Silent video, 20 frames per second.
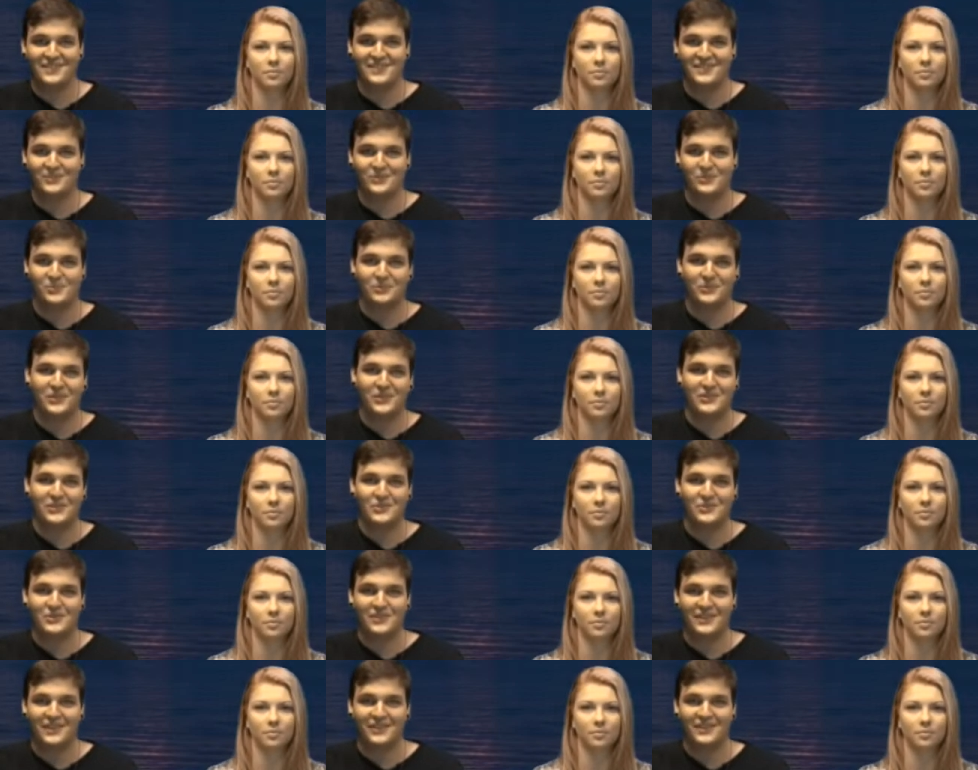Speaker 1: in room
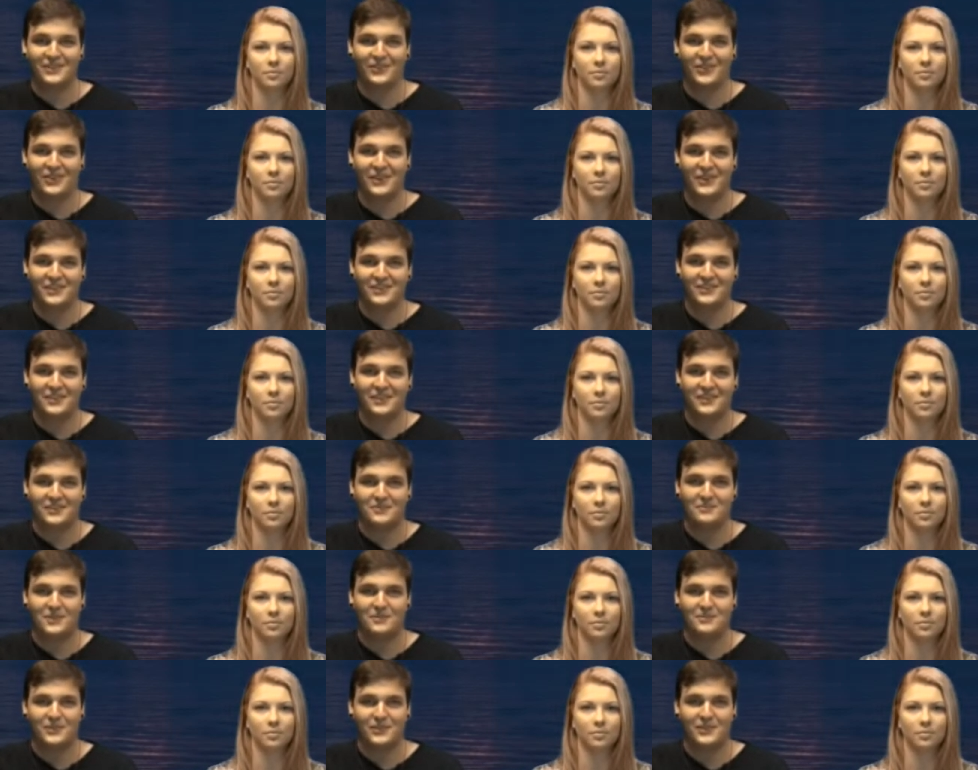1210 or contact a
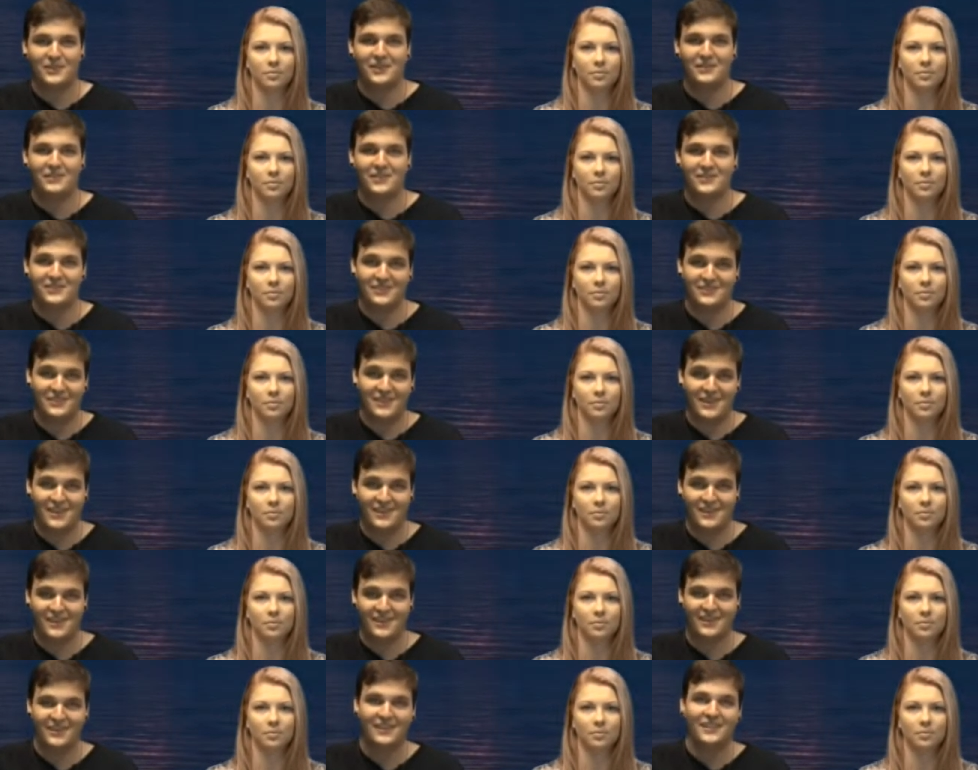member of the
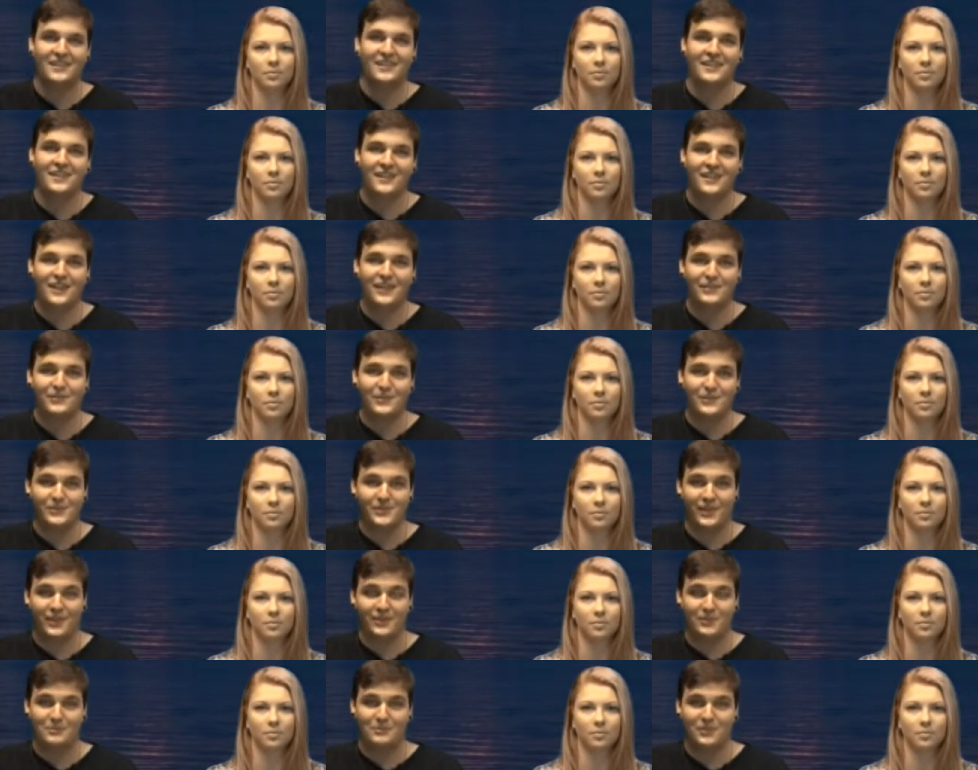society if you would
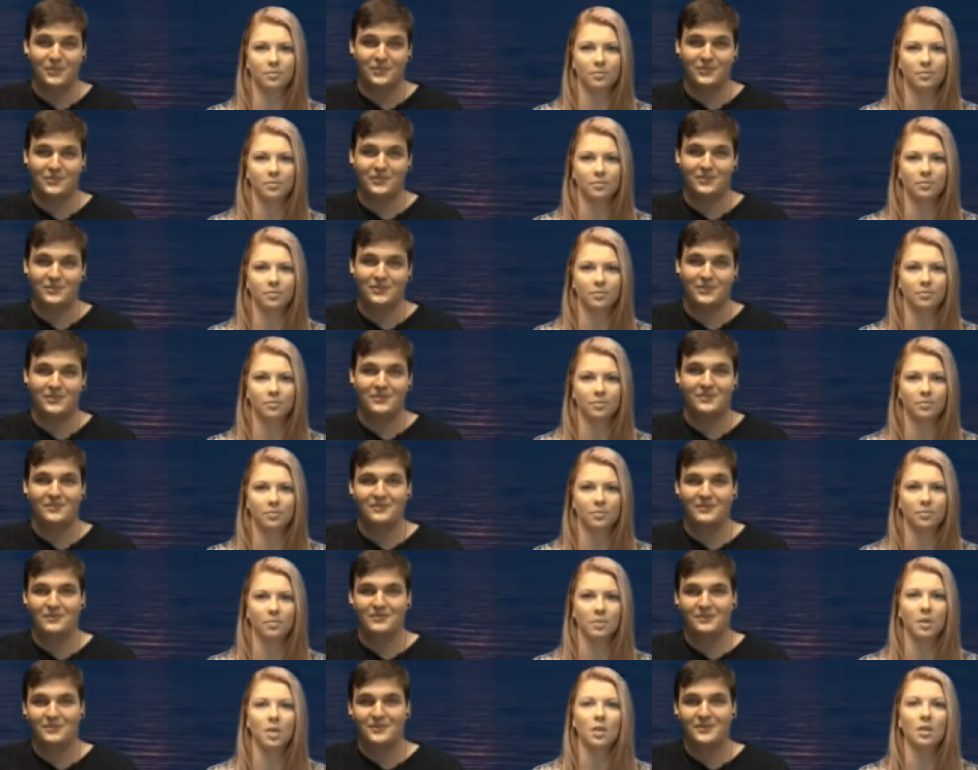like to purchase one.
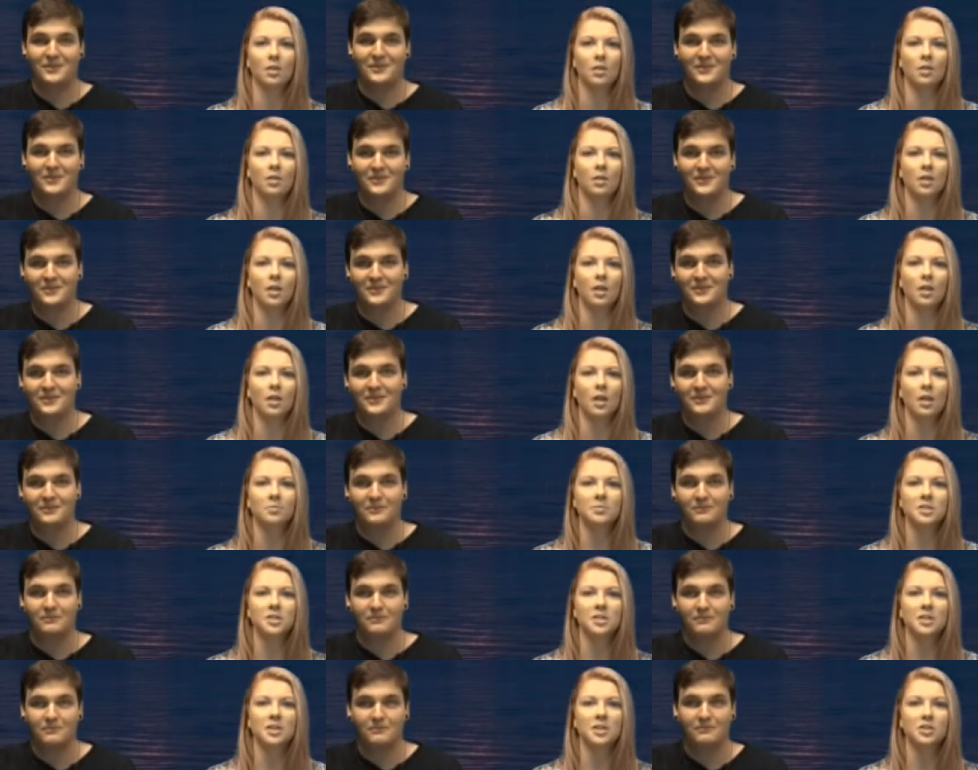
Speaker 2: Come to
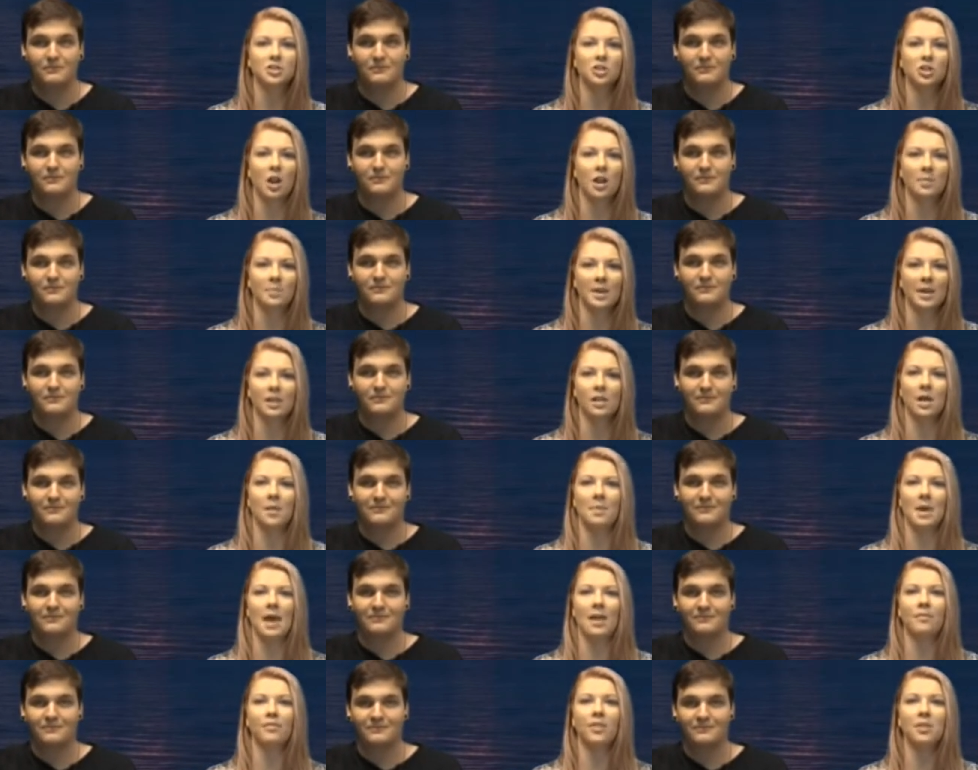the Astronomy Club
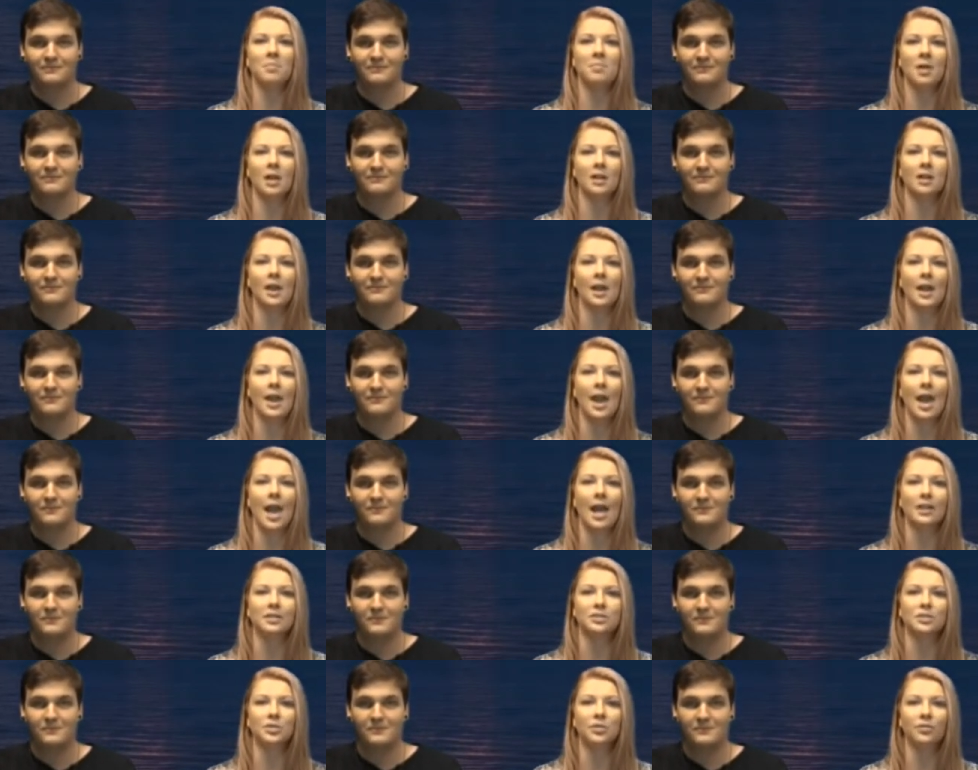every Monday
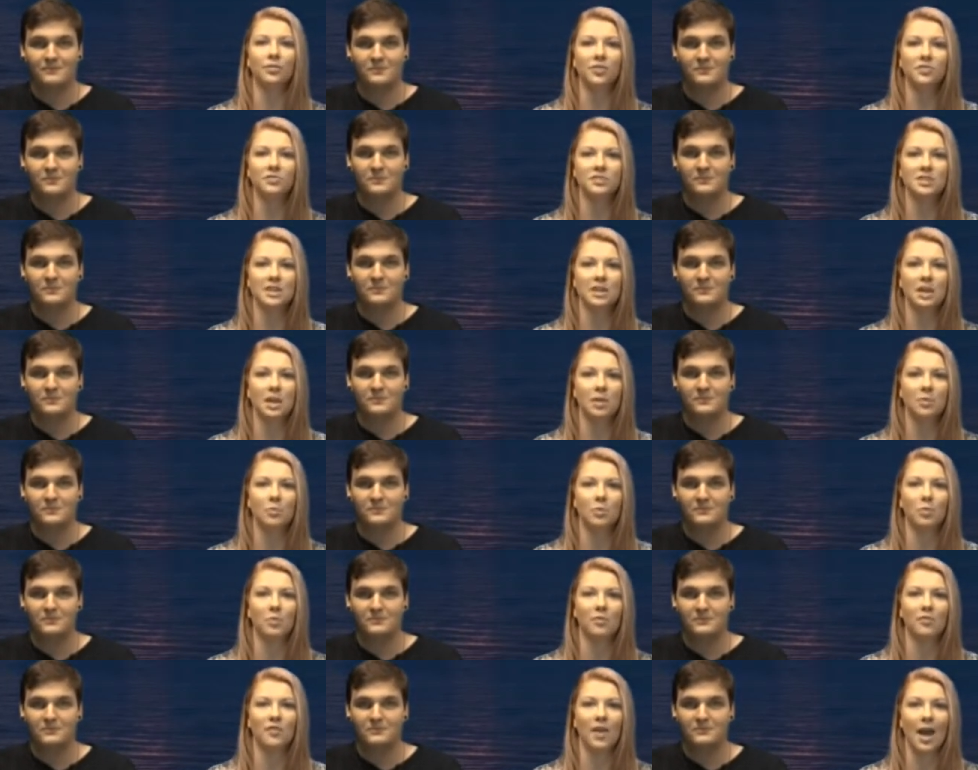at 2.15 in
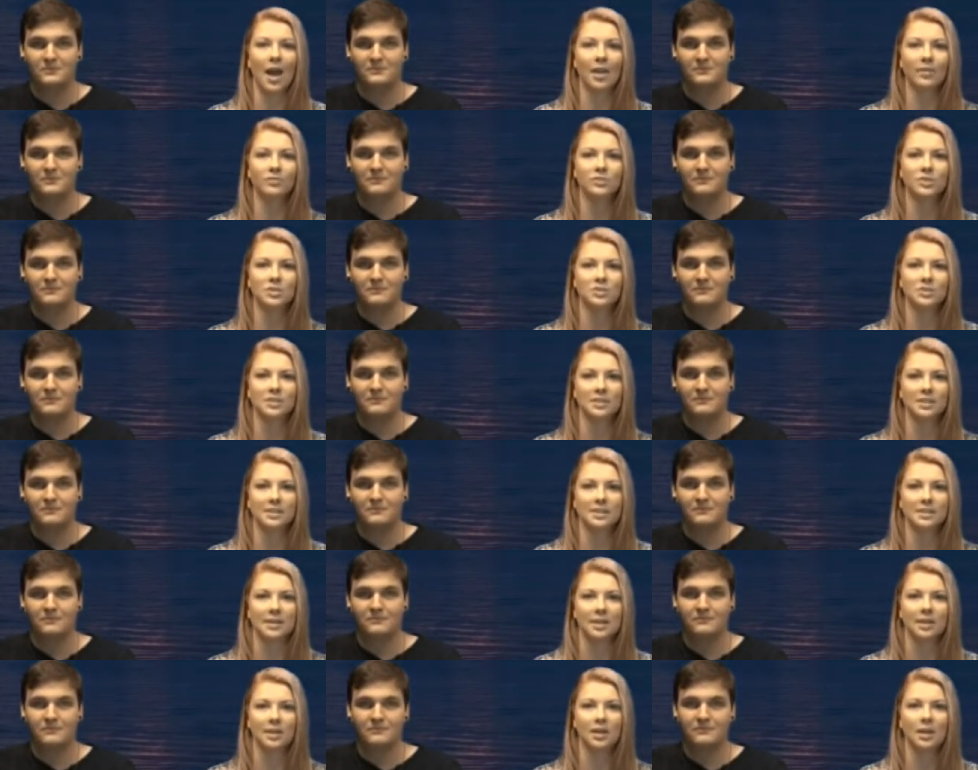room
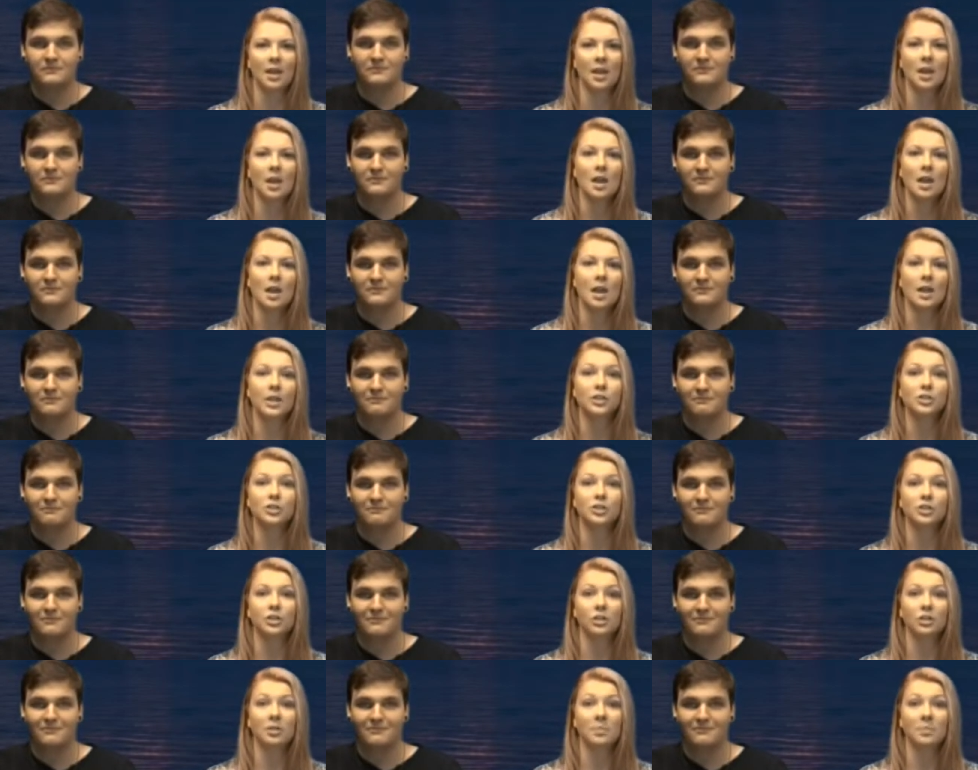5216. It's sure to